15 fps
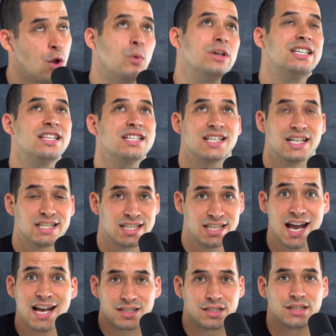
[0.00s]
We see the
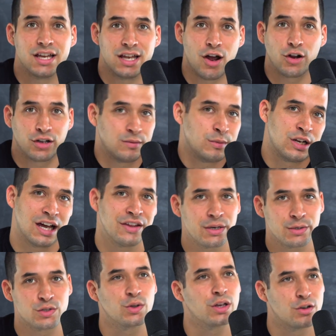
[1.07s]
success in our community. I think
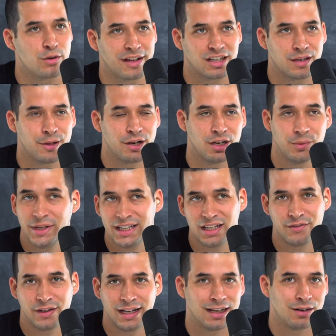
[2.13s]
what's really cool about the community we
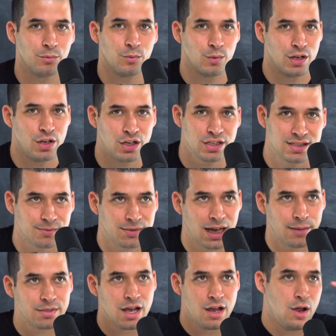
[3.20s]
live in and where you can
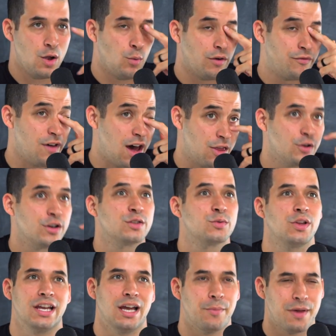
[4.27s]
sometimes where fatherhood is
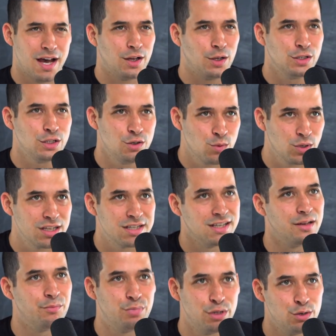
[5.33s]
really upheld, you really see
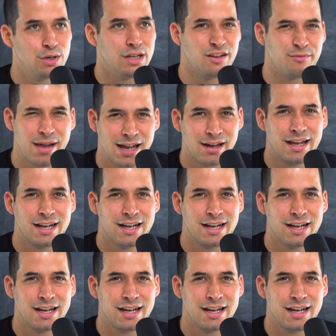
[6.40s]
the beauty of man.